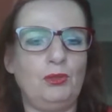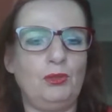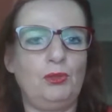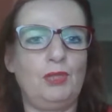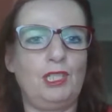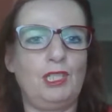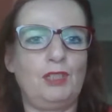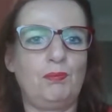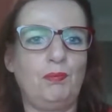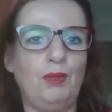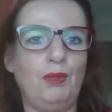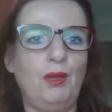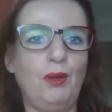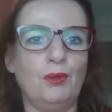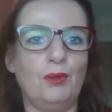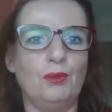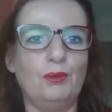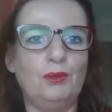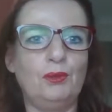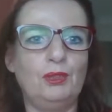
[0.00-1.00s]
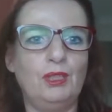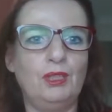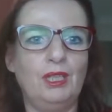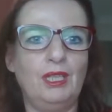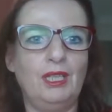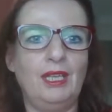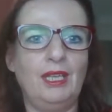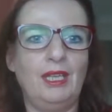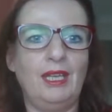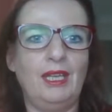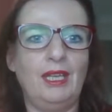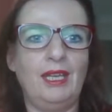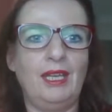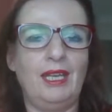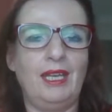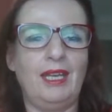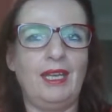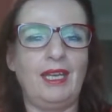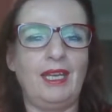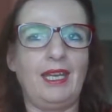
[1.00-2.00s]
to explode,
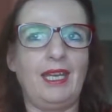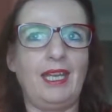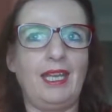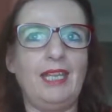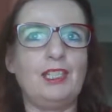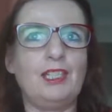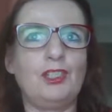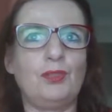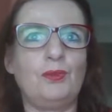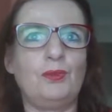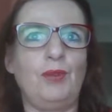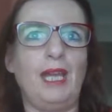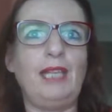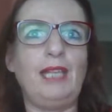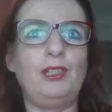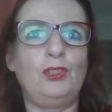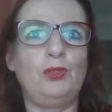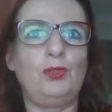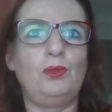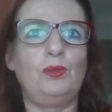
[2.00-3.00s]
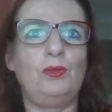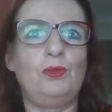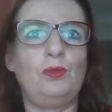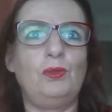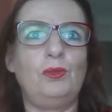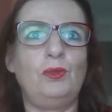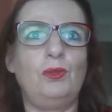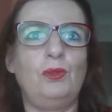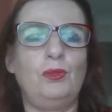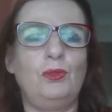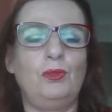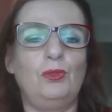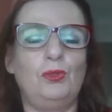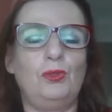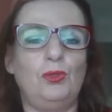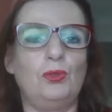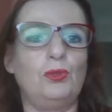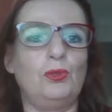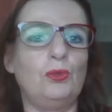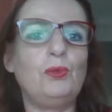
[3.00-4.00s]
it's great to
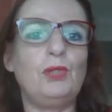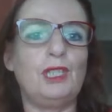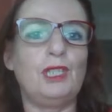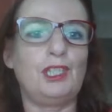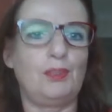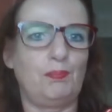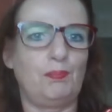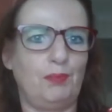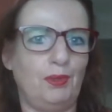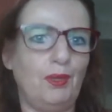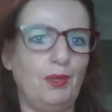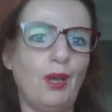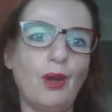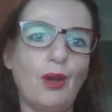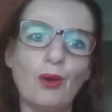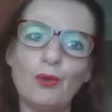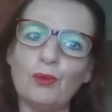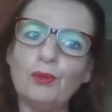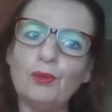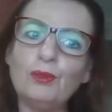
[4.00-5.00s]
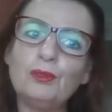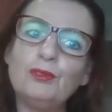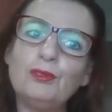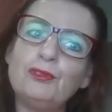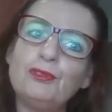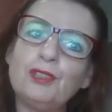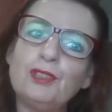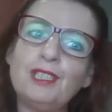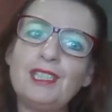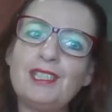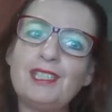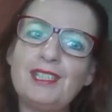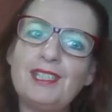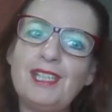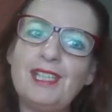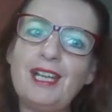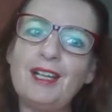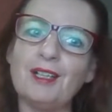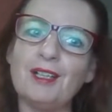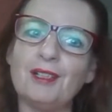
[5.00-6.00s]
do explode for
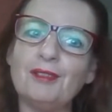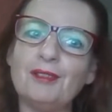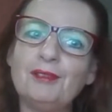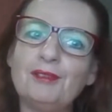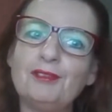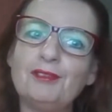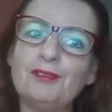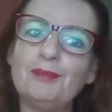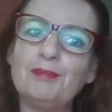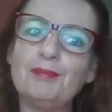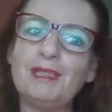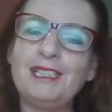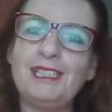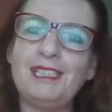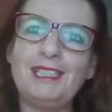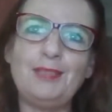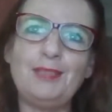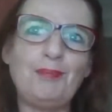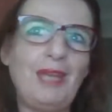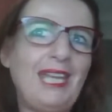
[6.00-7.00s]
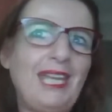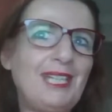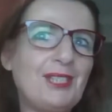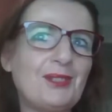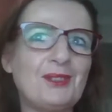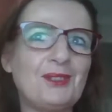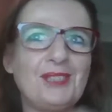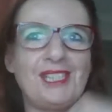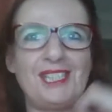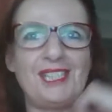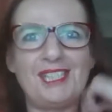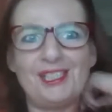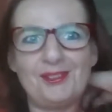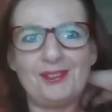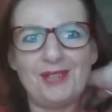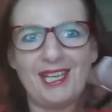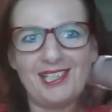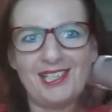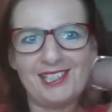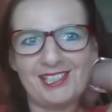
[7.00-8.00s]
yourself, but it depends on the
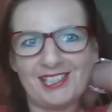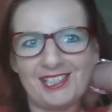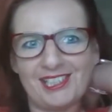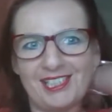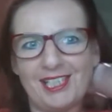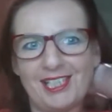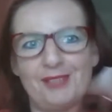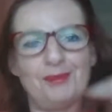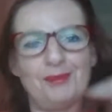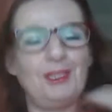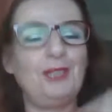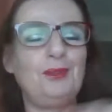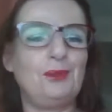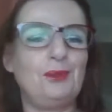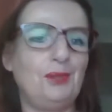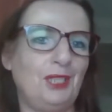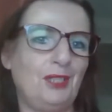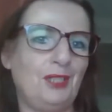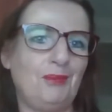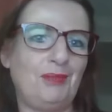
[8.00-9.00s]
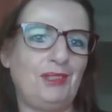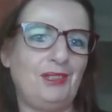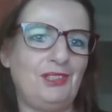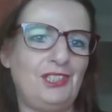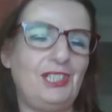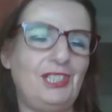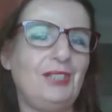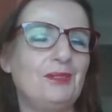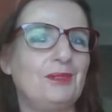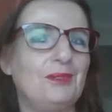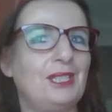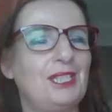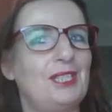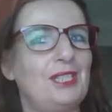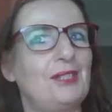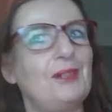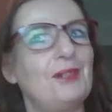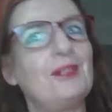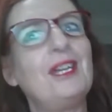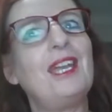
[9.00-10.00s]
situation. And we're talking about children,
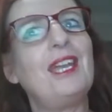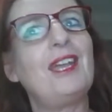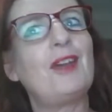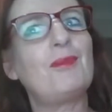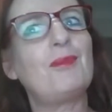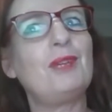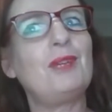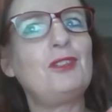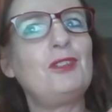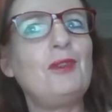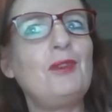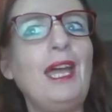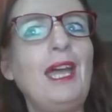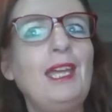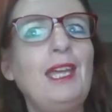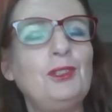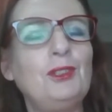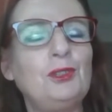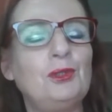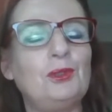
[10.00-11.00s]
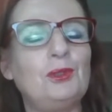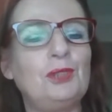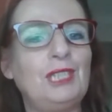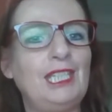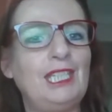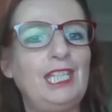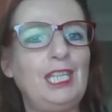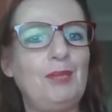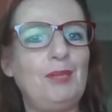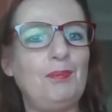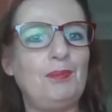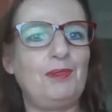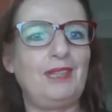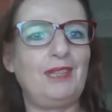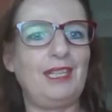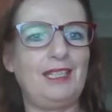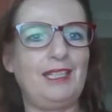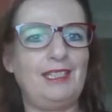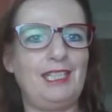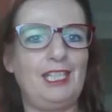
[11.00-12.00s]
so we're trying to keep
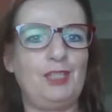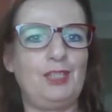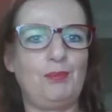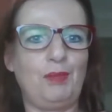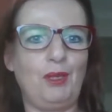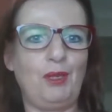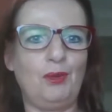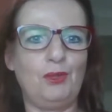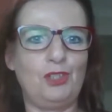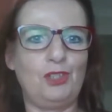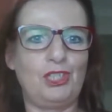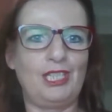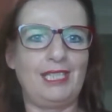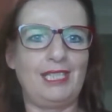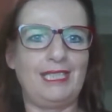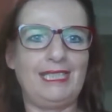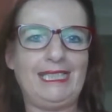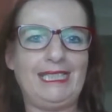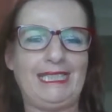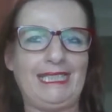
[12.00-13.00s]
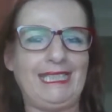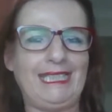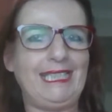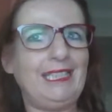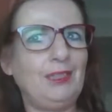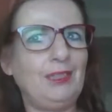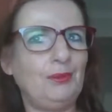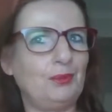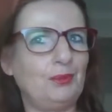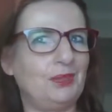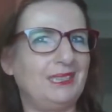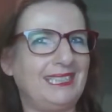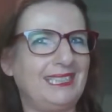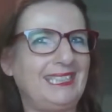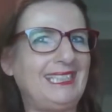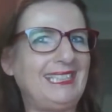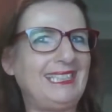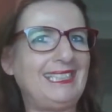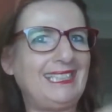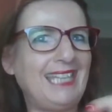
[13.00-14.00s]
that explosion inward
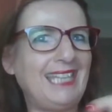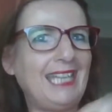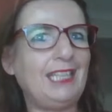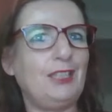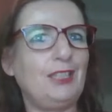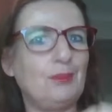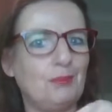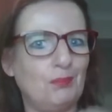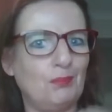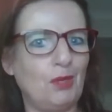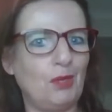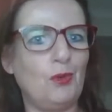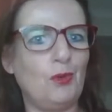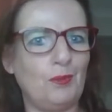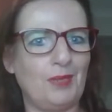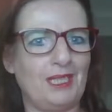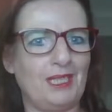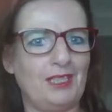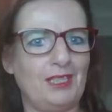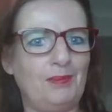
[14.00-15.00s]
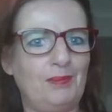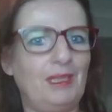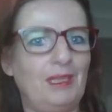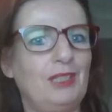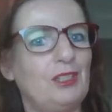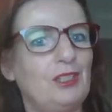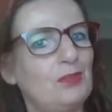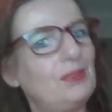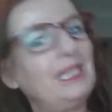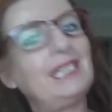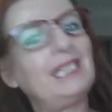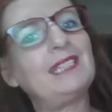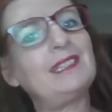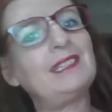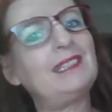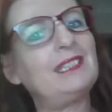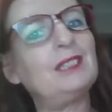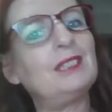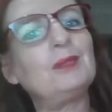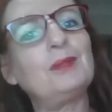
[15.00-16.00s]
in that moment, because we can
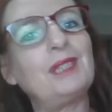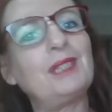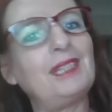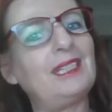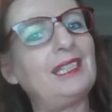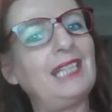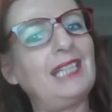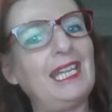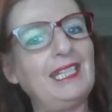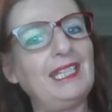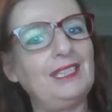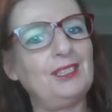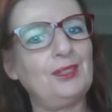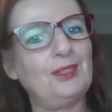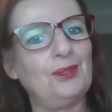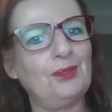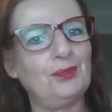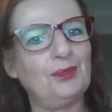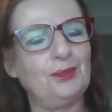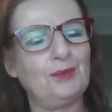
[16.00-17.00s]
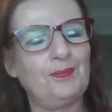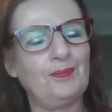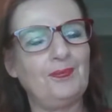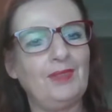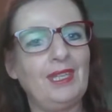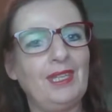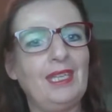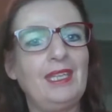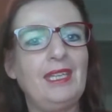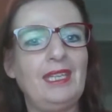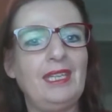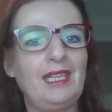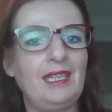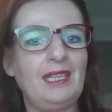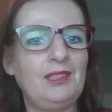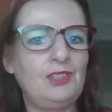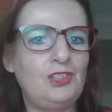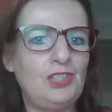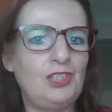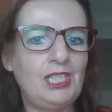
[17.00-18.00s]
deal with it later on.
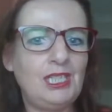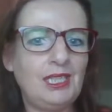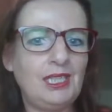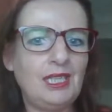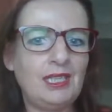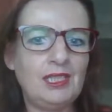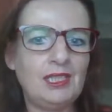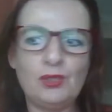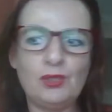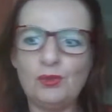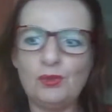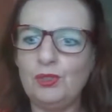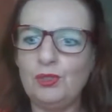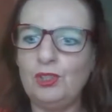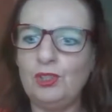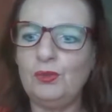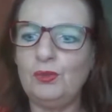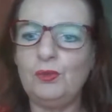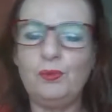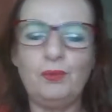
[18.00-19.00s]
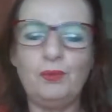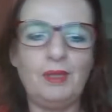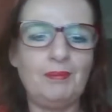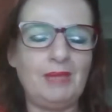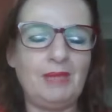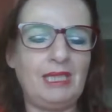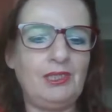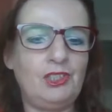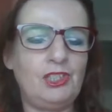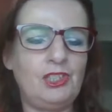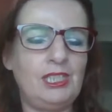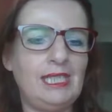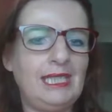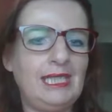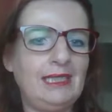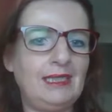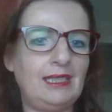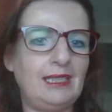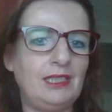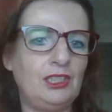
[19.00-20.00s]
And Gina, I saw you were
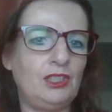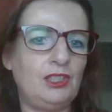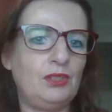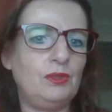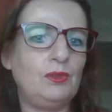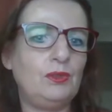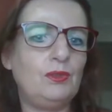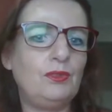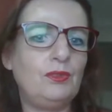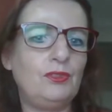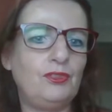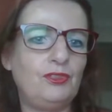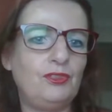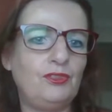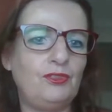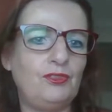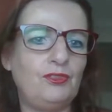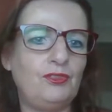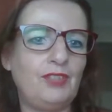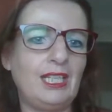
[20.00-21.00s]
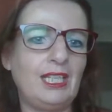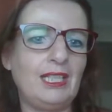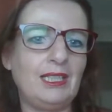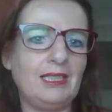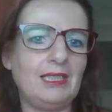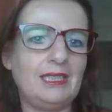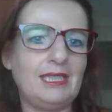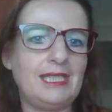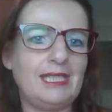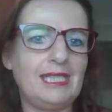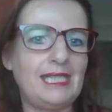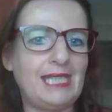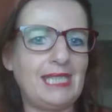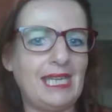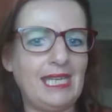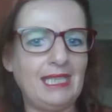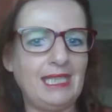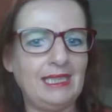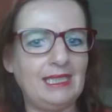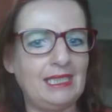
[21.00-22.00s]
mentioning that you felt
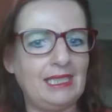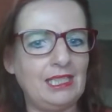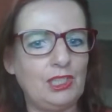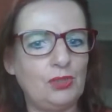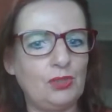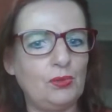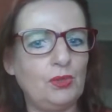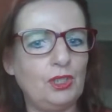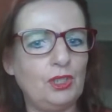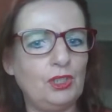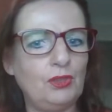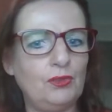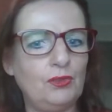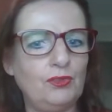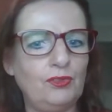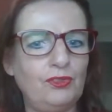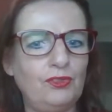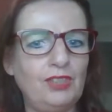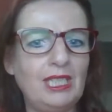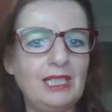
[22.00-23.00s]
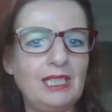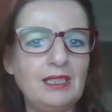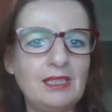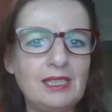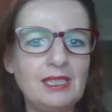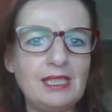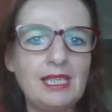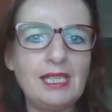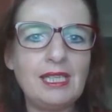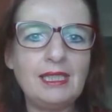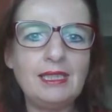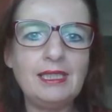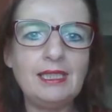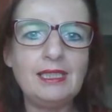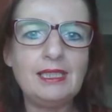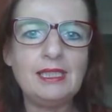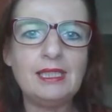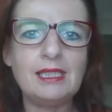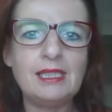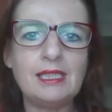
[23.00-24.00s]
sadness, or you feel
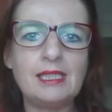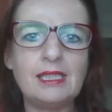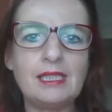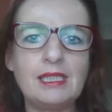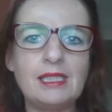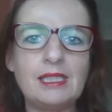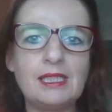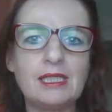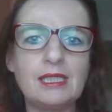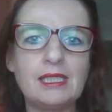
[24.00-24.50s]
sadness.